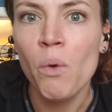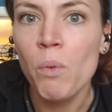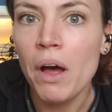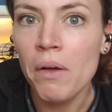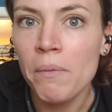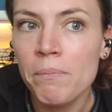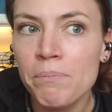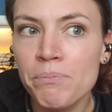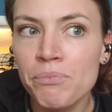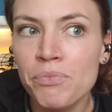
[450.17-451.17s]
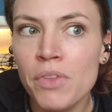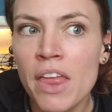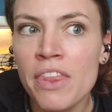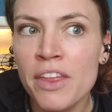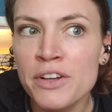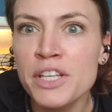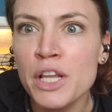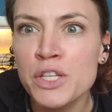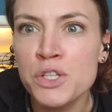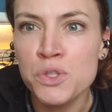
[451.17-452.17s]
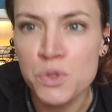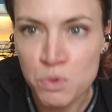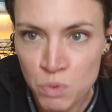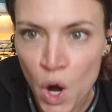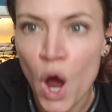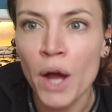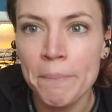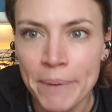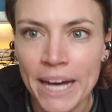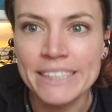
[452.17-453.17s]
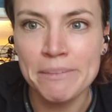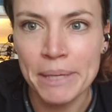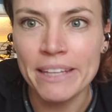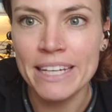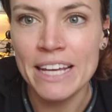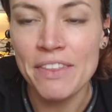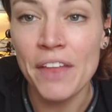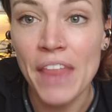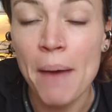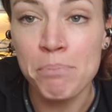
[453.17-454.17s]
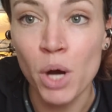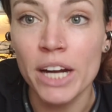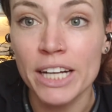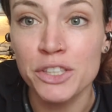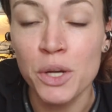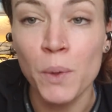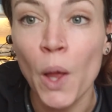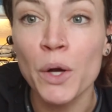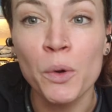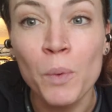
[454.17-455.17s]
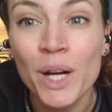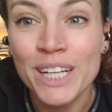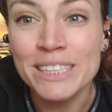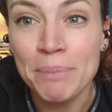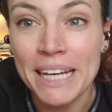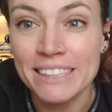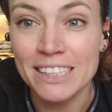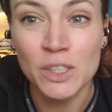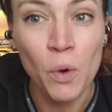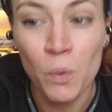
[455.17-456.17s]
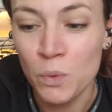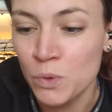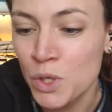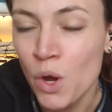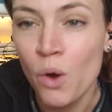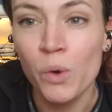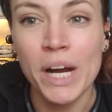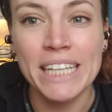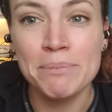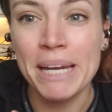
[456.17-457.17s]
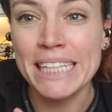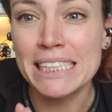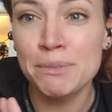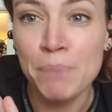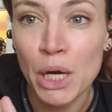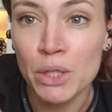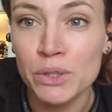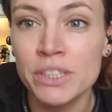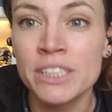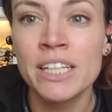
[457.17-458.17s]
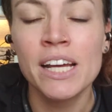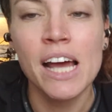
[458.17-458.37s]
Well, there's a strong possibility that that product no longer works because it's old or has been exposed